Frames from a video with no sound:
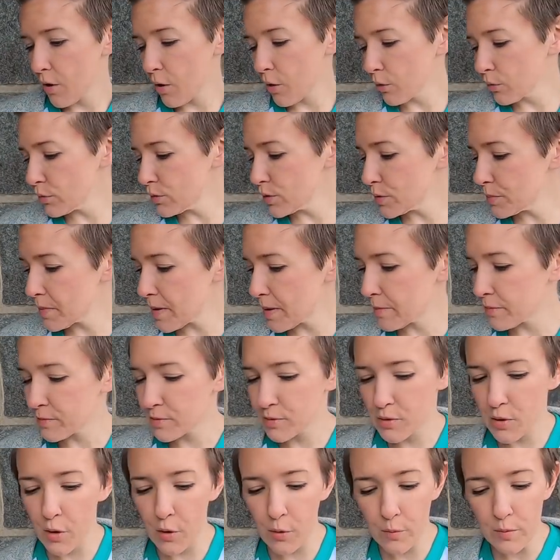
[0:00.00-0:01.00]
All
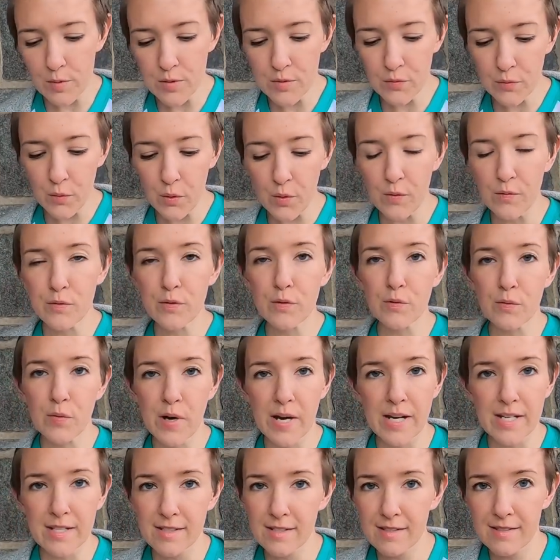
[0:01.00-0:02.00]
newspapers are always full of
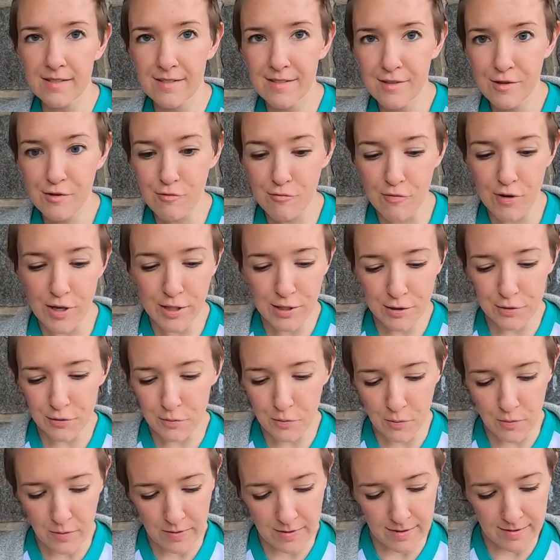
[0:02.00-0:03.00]
great, great
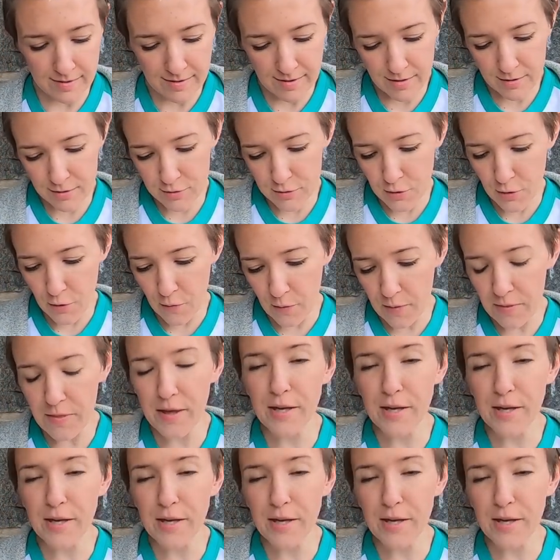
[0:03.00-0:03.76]
stories. So